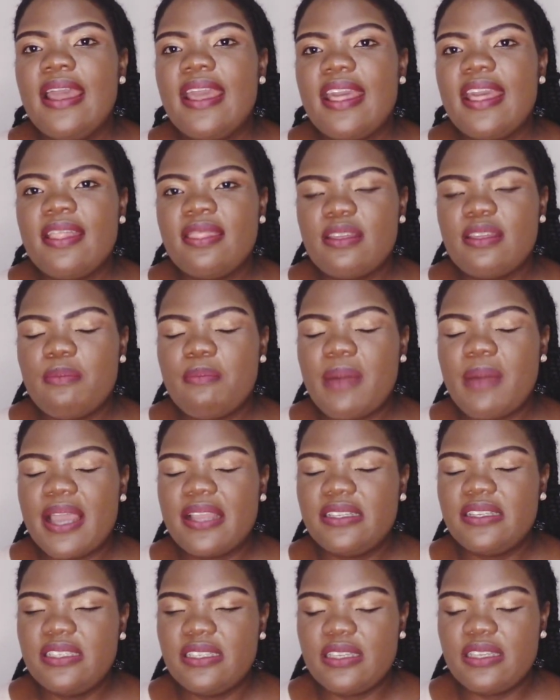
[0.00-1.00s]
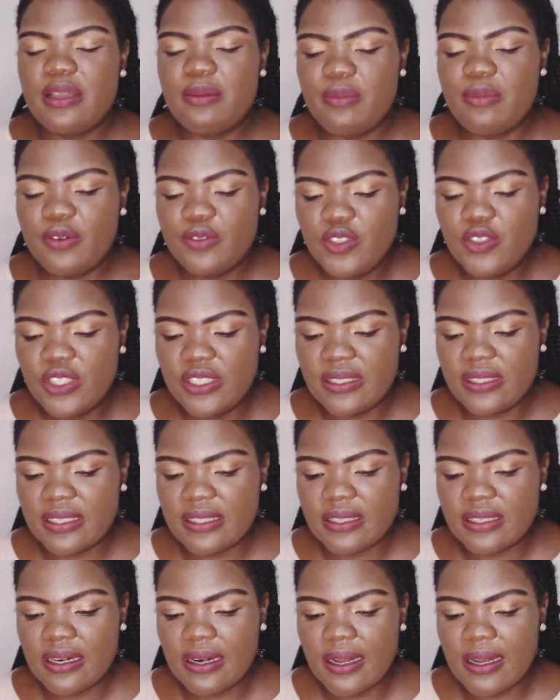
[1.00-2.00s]
in the mighty name of Jesus
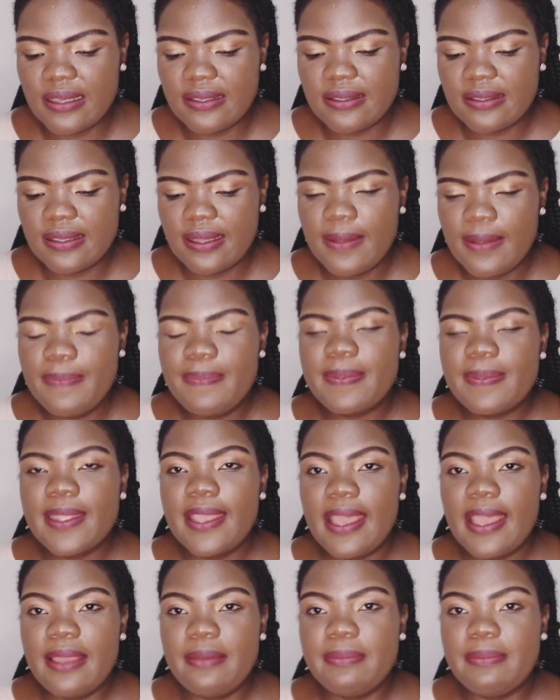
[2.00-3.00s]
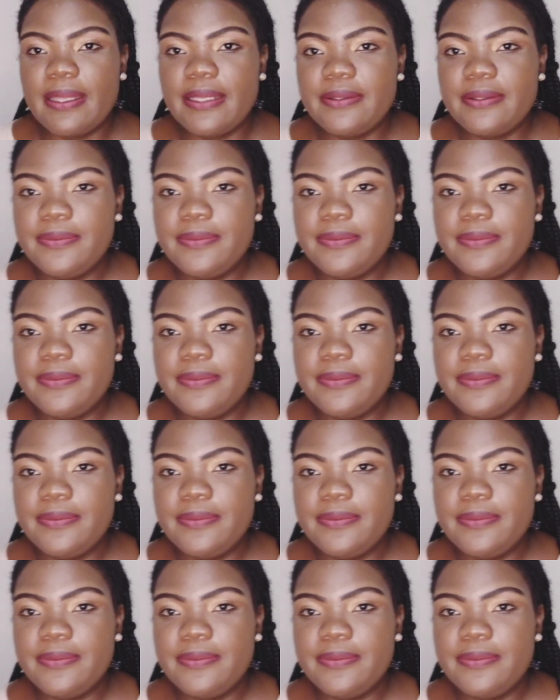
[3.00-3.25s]
Christ. Amen.